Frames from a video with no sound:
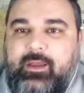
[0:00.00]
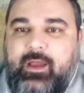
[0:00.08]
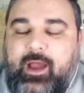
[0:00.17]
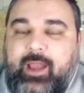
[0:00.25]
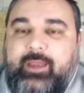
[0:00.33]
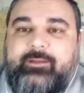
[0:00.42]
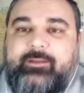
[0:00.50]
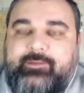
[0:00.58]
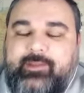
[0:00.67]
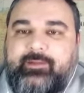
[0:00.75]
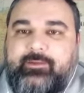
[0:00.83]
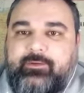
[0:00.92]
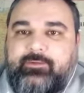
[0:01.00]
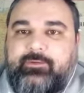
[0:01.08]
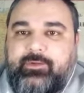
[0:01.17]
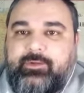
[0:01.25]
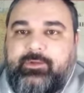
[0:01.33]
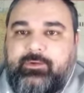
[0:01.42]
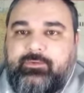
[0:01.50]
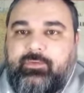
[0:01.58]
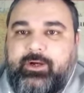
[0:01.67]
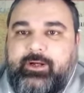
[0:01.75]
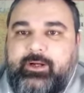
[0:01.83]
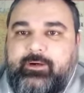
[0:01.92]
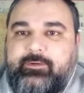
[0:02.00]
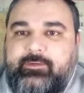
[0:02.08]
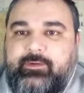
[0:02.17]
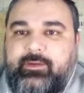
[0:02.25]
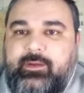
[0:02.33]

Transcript: I understand these workers,